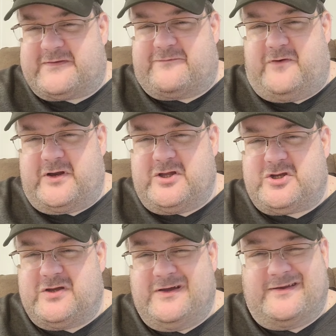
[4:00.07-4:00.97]
this
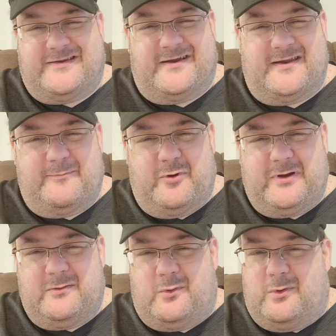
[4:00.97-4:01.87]
footage
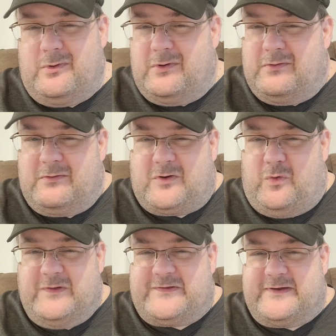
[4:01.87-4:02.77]
deliberate or
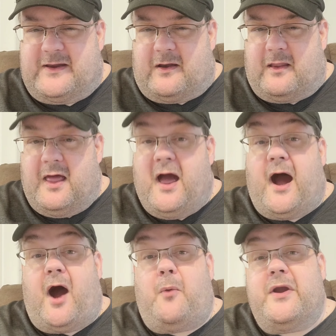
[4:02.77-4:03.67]
coincidental?
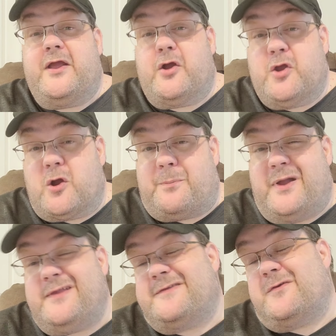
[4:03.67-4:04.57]
I want to hear your
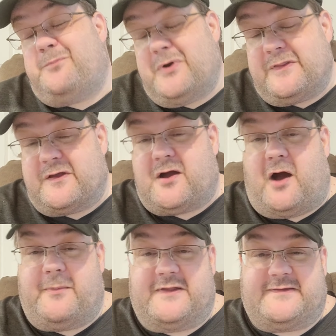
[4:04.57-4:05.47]
opinion, so put it in the
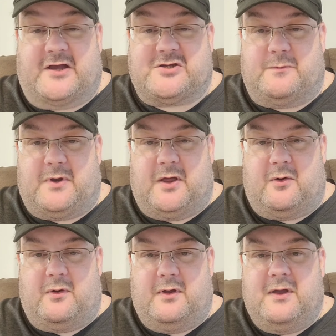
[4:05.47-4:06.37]
comments section below.